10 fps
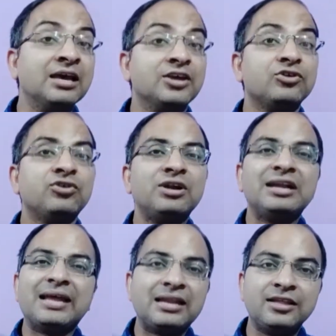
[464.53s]
you don't need
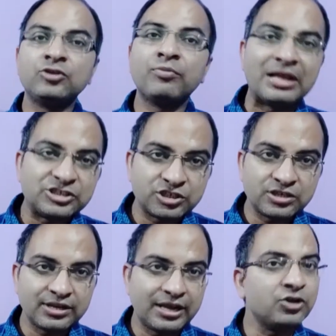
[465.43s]
anything to
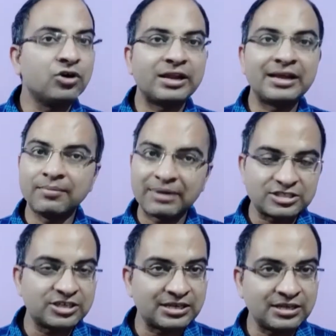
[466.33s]
mention in your income tax
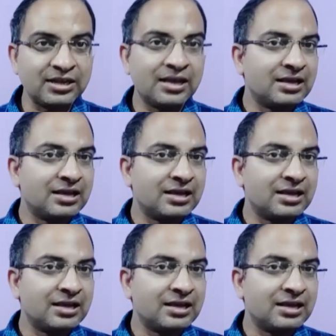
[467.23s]
return.